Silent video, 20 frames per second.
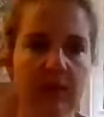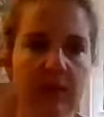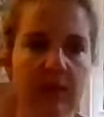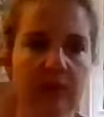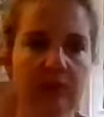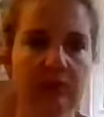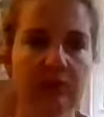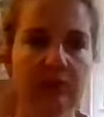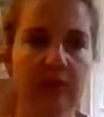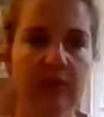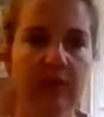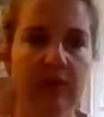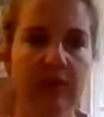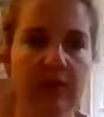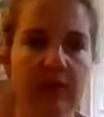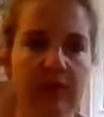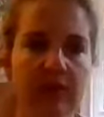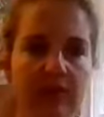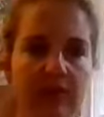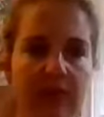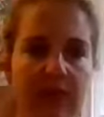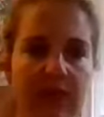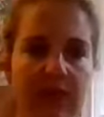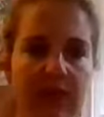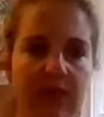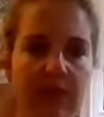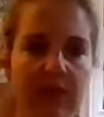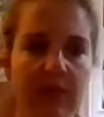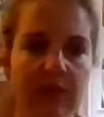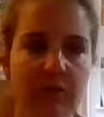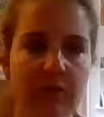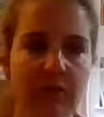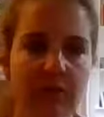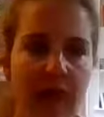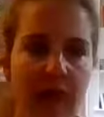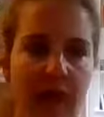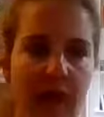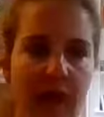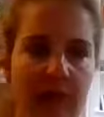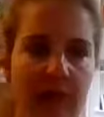and fire up the inner
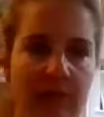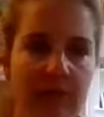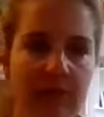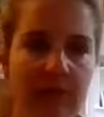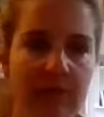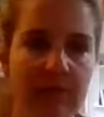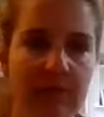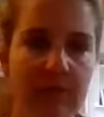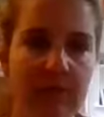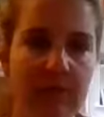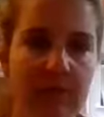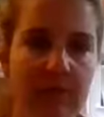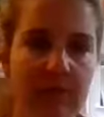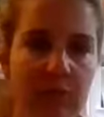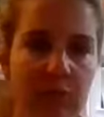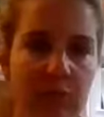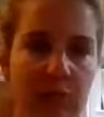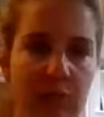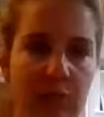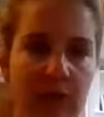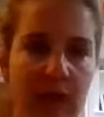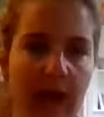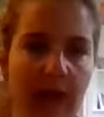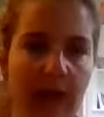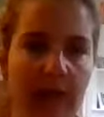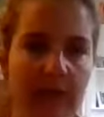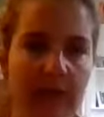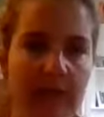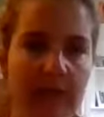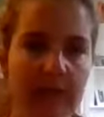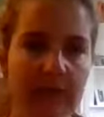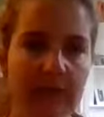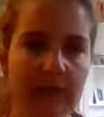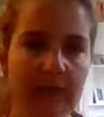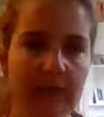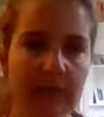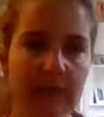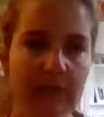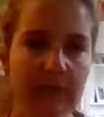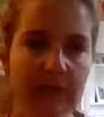thighs to keep you
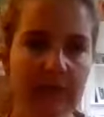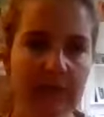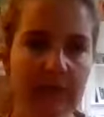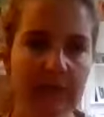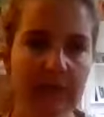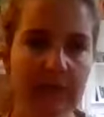balanced.